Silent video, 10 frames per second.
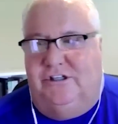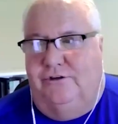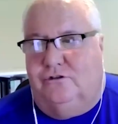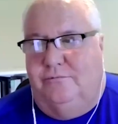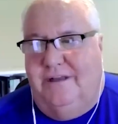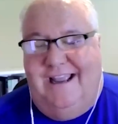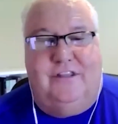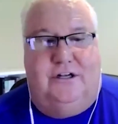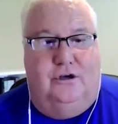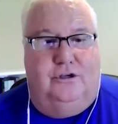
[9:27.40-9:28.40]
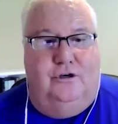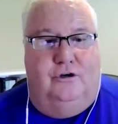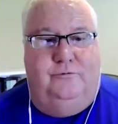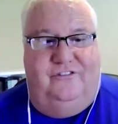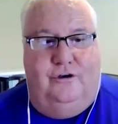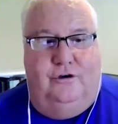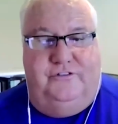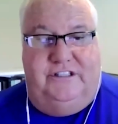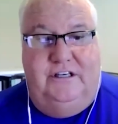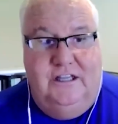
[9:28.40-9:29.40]
disease syndrome, and the long
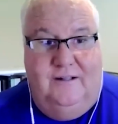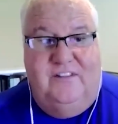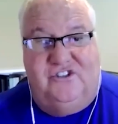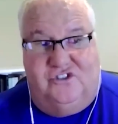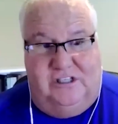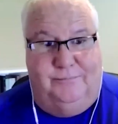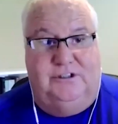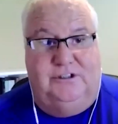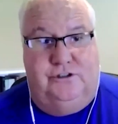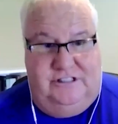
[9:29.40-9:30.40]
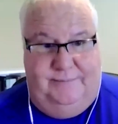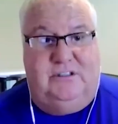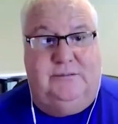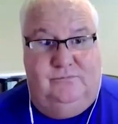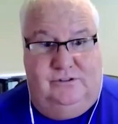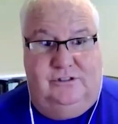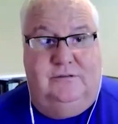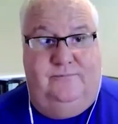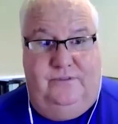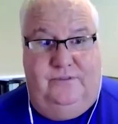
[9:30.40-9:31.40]
COVID, similar
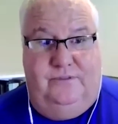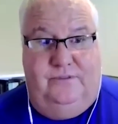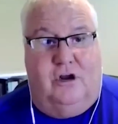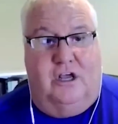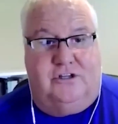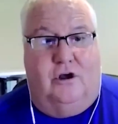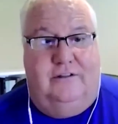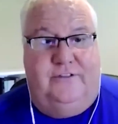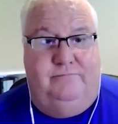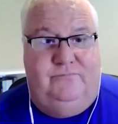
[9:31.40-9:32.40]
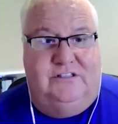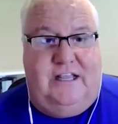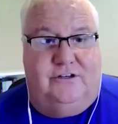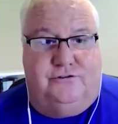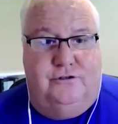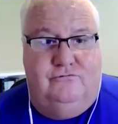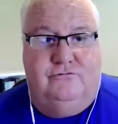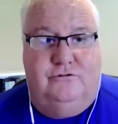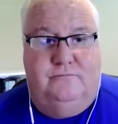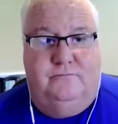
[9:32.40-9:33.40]
symptoms across all of them? Is that
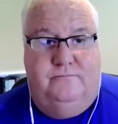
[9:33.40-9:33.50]
true?